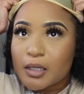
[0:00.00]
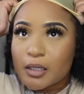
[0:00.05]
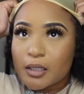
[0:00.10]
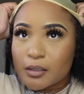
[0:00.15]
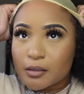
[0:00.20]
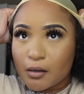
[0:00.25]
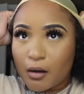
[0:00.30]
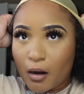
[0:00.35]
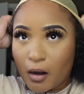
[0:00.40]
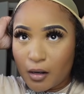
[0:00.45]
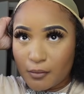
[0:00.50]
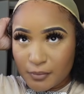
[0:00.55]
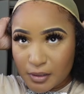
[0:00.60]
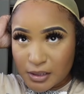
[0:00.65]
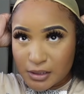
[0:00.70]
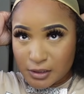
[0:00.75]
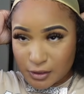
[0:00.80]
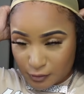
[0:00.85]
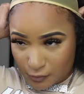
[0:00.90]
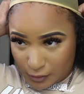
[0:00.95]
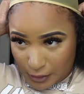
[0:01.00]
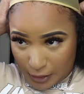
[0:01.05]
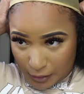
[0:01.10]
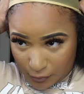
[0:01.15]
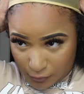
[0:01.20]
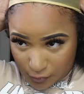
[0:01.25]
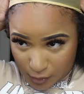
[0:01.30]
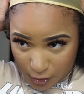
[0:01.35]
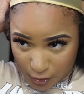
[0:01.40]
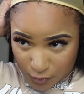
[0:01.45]
in the army, so y'all
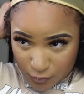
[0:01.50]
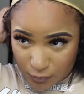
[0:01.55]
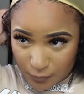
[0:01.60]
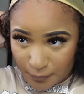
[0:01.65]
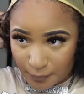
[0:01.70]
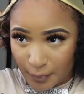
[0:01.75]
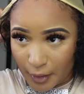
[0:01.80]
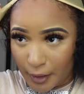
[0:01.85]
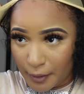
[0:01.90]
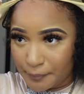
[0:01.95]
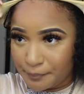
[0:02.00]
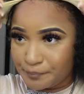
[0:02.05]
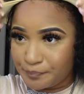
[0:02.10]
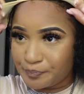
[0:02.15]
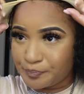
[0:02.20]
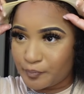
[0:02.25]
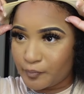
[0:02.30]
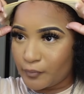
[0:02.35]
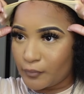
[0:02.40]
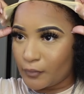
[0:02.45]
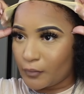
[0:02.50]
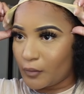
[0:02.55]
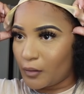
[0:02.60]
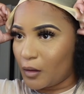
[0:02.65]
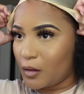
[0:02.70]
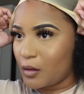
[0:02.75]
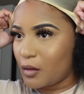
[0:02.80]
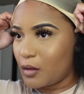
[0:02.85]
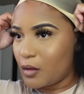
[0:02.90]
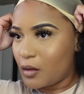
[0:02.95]
don't know, but
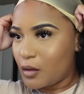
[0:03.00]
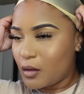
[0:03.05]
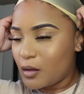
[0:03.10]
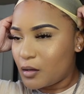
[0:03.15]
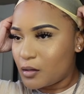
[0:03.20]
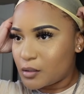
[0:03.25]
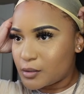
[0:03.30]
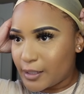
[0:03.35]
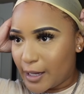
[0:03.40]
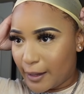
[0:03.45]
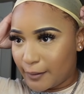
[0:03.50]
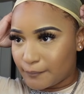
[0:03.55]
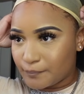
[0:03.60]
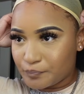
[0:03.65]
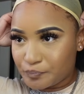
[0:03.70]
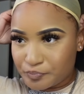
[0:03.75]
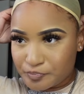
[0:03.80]
yeah.